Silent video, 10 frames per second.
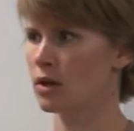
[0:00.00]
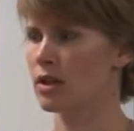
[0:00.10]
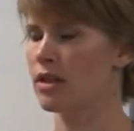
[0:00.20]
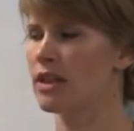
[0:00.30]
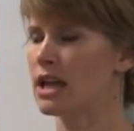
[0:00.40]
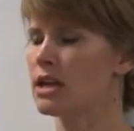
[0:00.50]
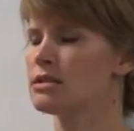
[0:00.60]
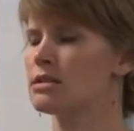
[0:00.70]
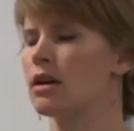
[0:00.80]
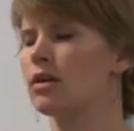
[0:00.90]
The thing
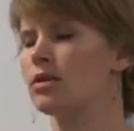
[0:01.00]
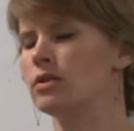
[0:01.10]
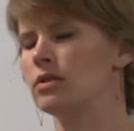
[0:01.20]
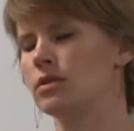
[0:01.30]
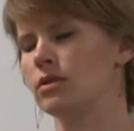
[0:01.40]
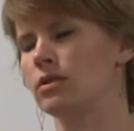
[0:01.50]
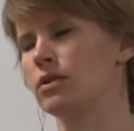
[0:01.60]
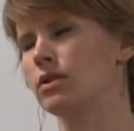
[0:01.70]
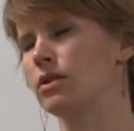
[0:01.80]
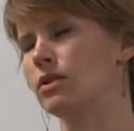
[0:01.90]
is, though,
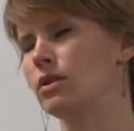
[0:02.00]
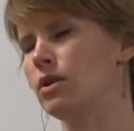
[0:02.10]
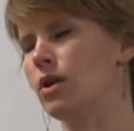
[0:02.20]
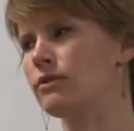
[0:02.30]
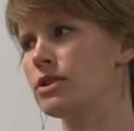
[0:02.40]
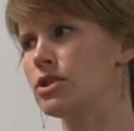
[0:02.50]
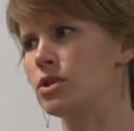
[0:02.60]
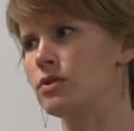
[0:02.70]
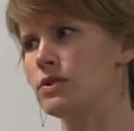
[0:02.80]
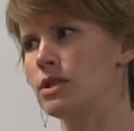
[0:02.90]
you have to
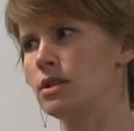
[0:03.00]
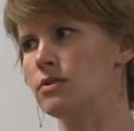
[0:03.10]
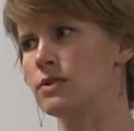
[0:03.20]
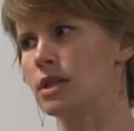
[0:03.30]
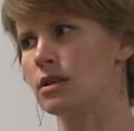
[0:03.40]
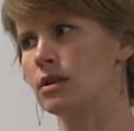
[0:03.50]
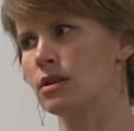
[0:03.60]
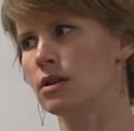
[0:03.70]
choose to use it.